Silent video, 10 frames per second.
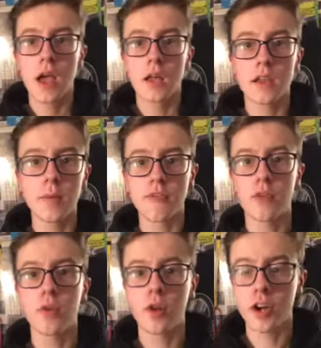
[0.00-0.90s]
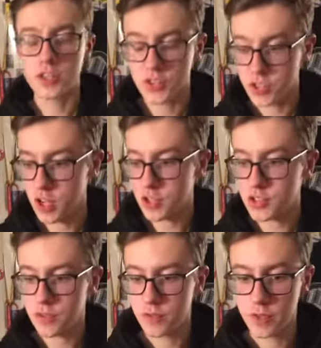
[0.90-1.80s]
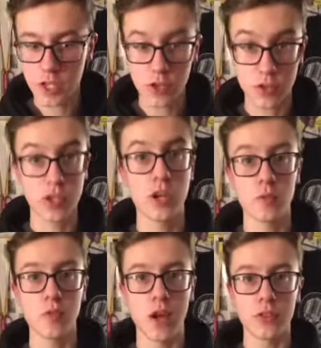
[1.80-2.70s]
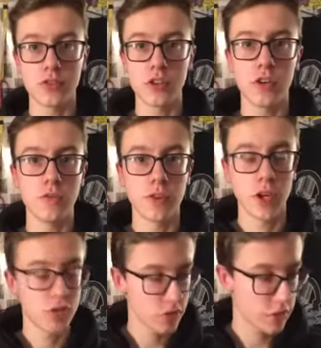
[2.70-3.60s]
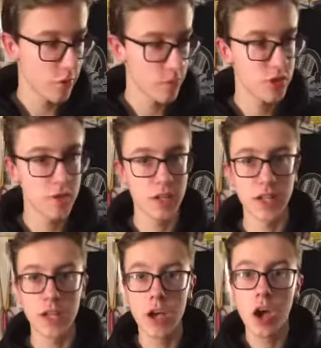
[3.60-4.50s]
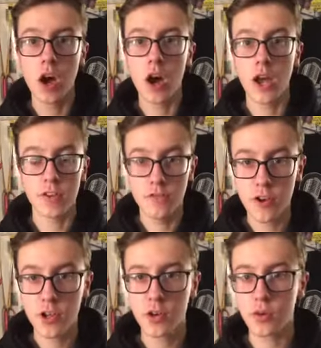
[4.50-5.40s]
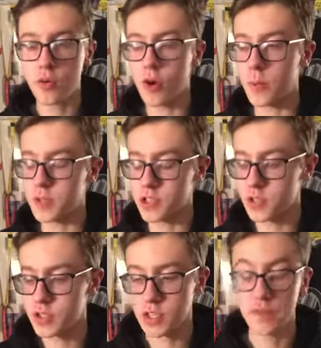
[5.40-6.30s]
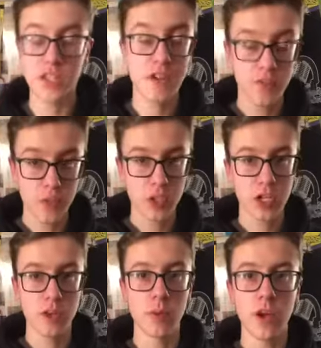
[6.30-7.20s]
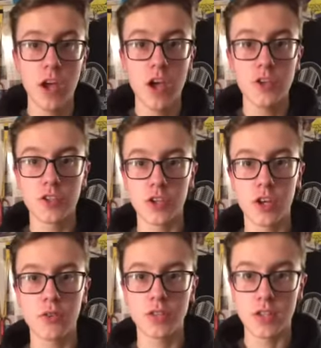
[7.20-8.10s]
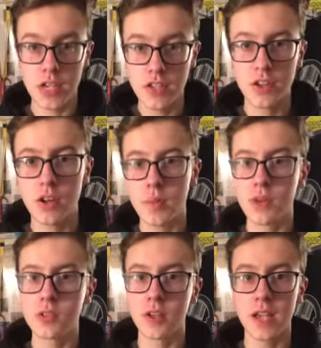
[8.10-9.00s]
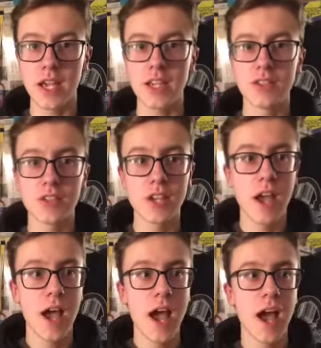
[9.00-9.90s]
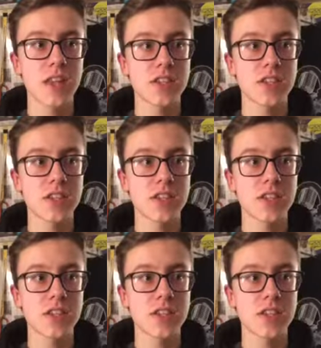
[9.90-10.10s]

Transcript: Now, before I discuss the October round of the Kart Track Chroma Junior League, I had a very cool opportunity on the 10th of October to go to Daytona Milton Keynes and